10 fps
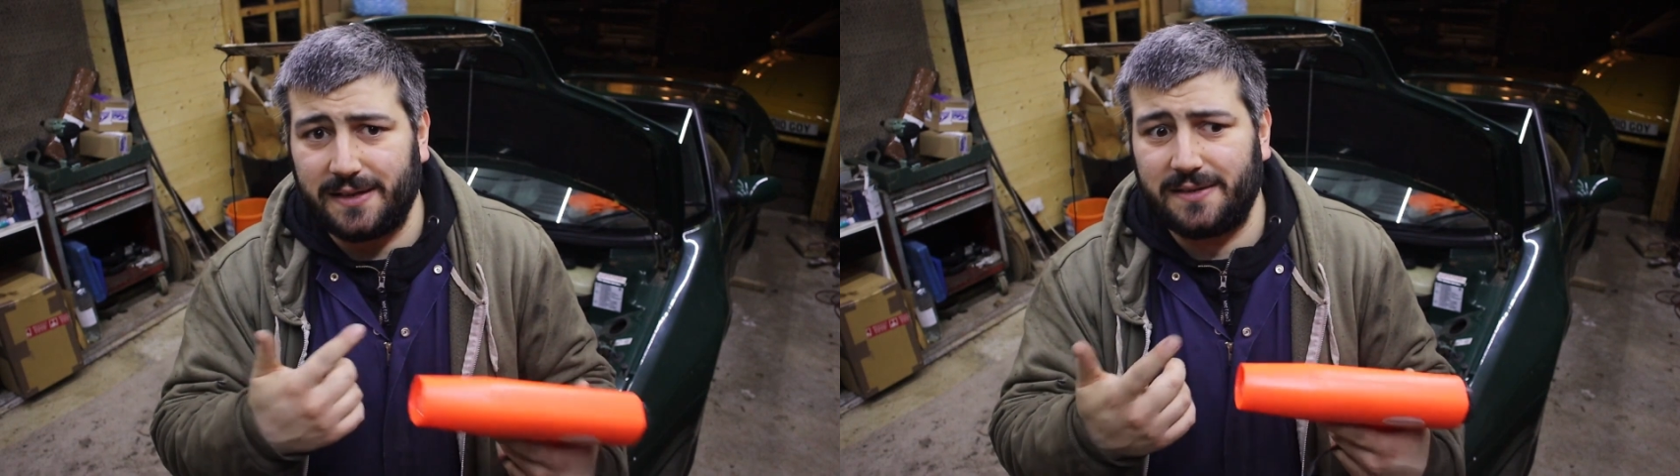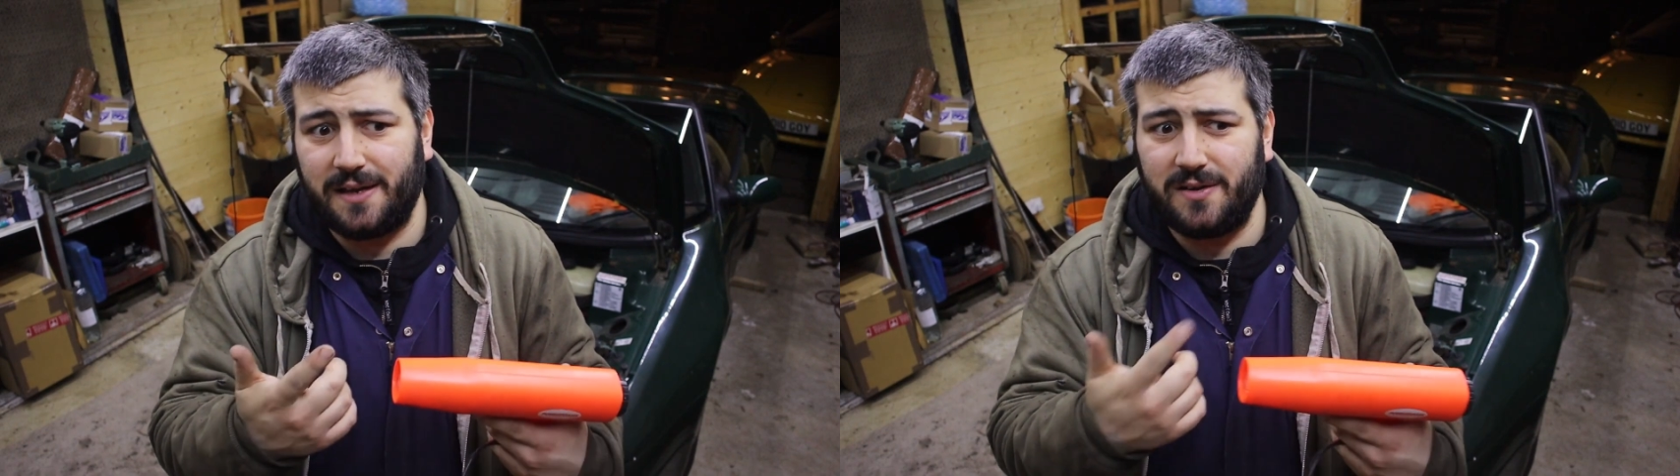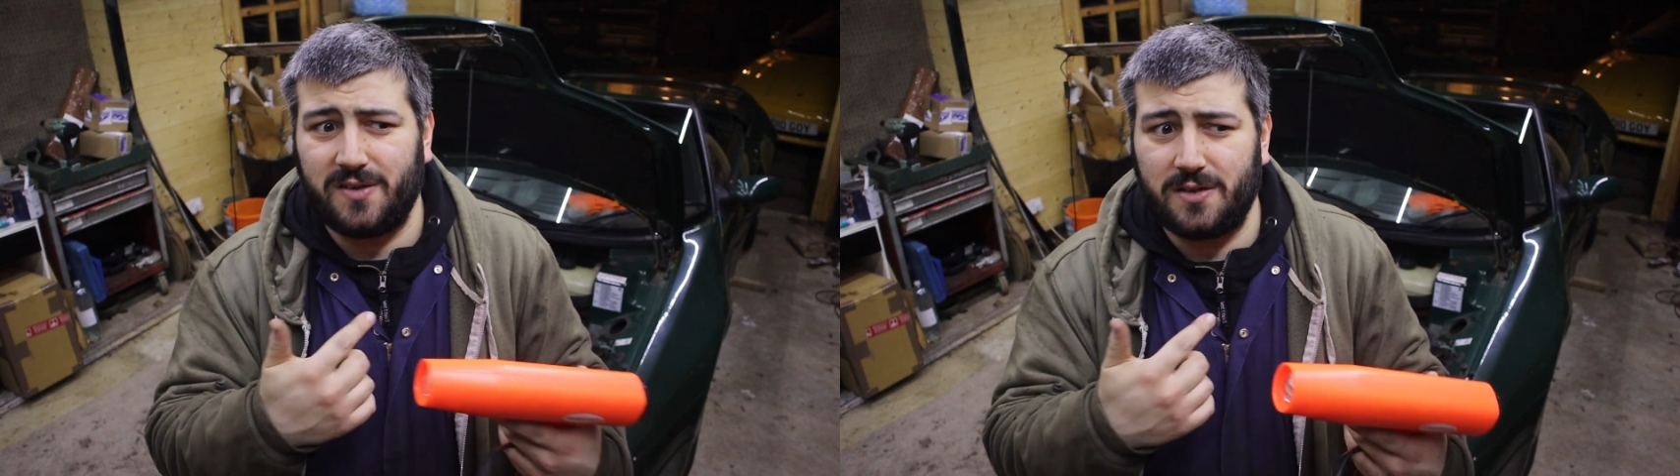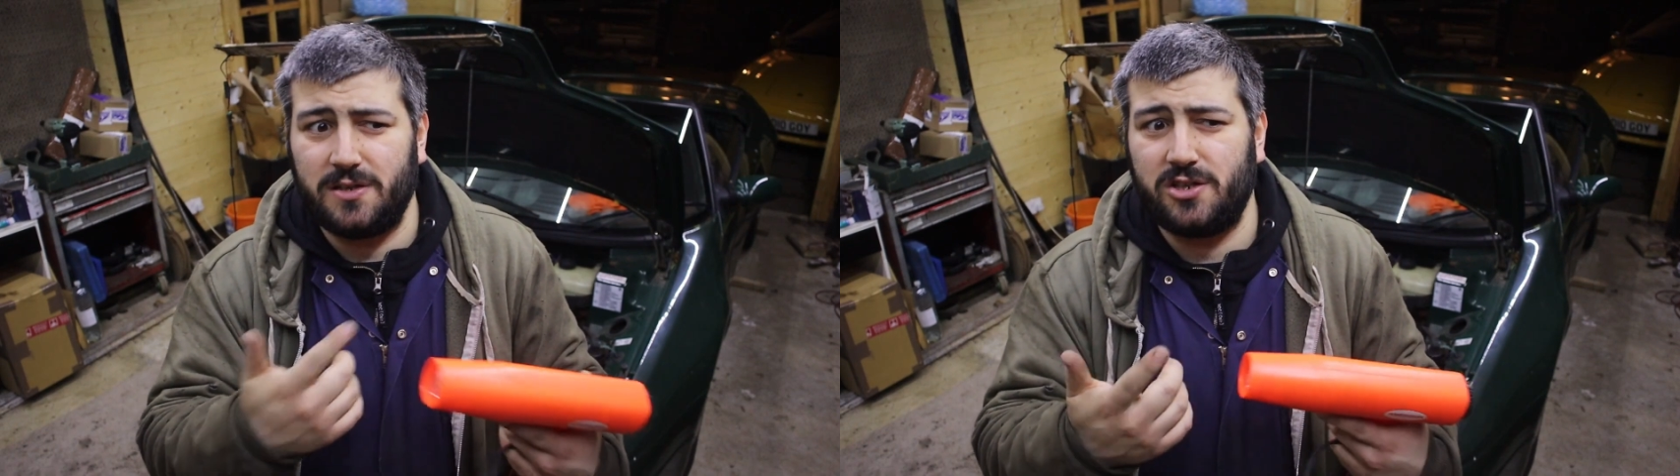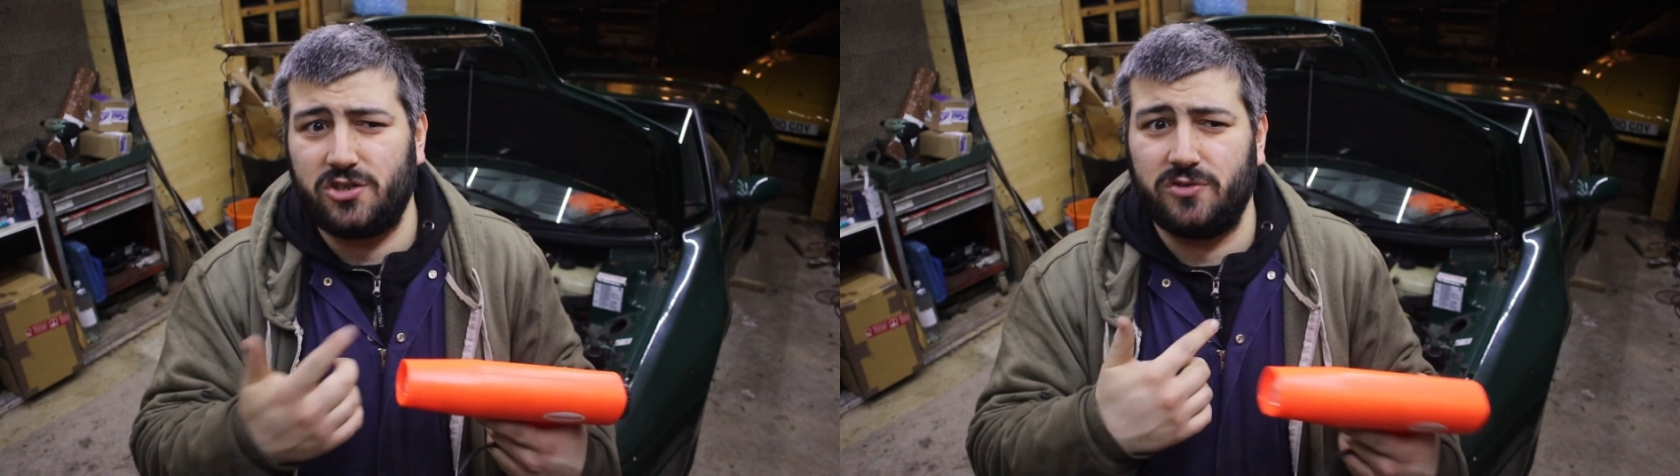that there is
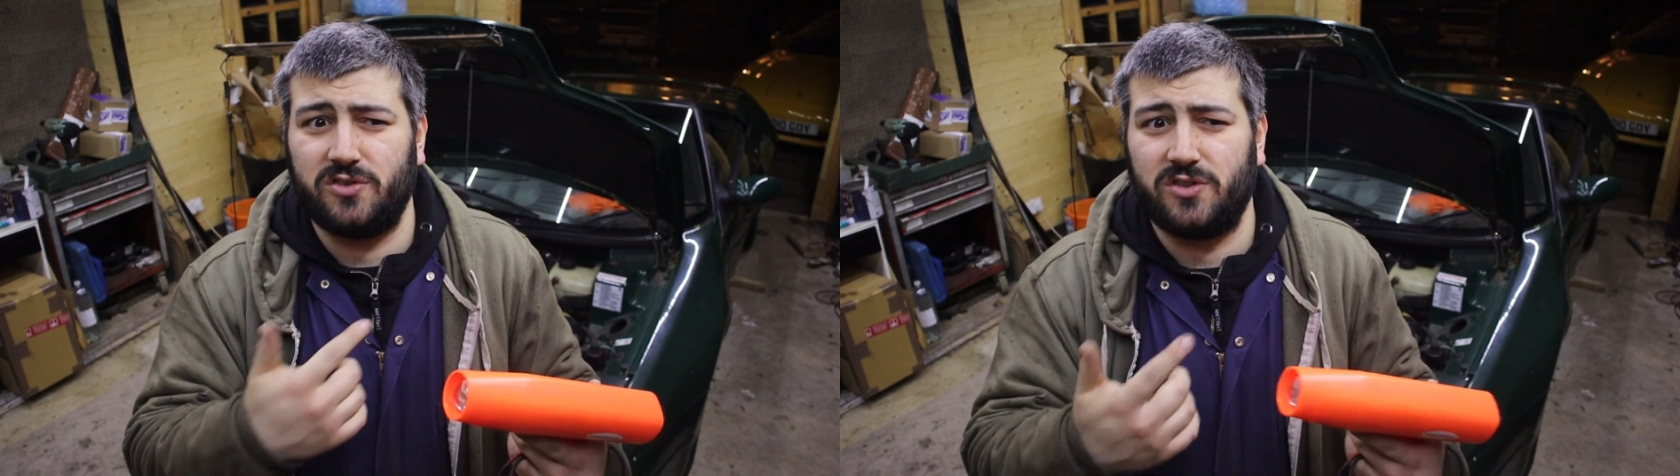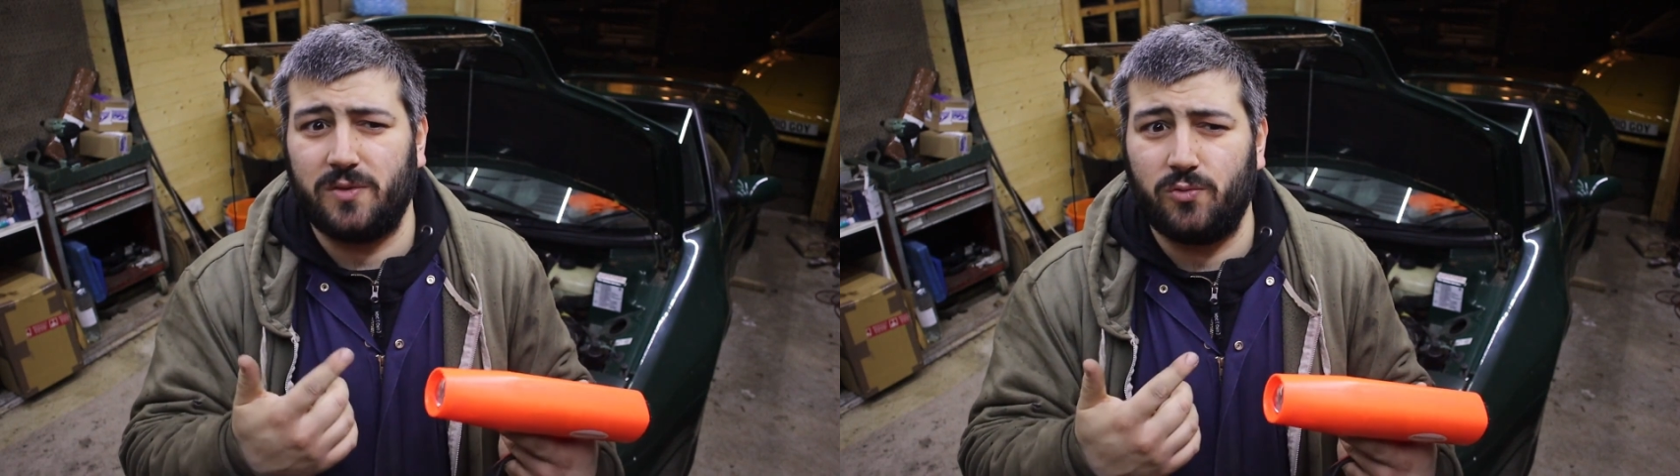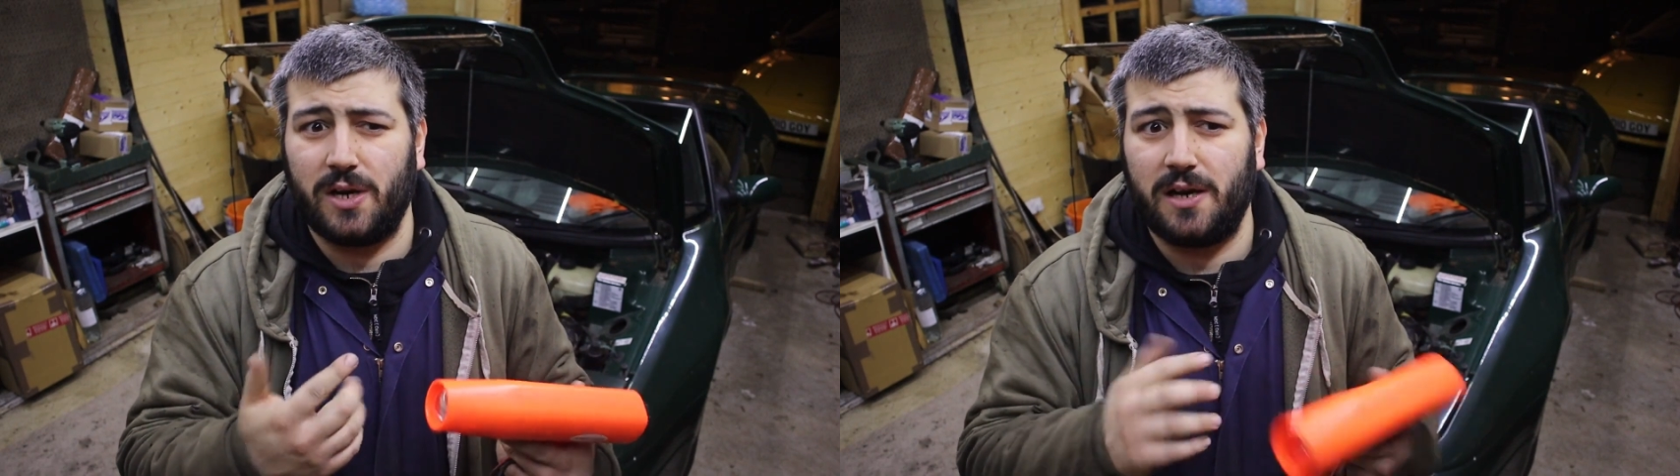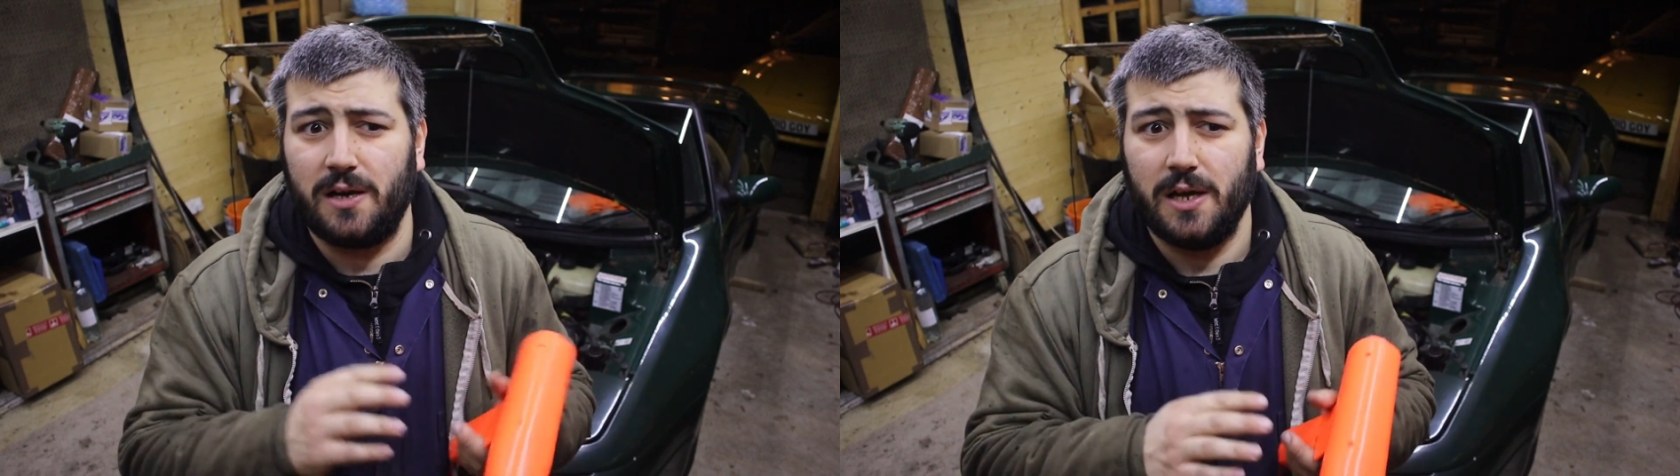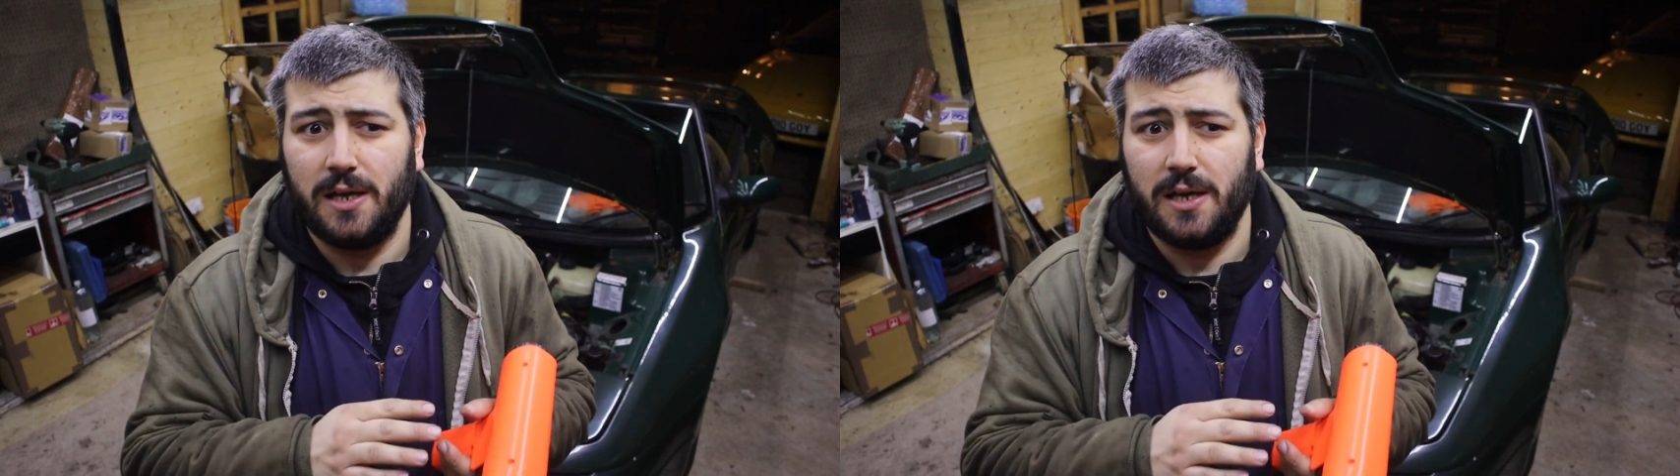an issue somewhere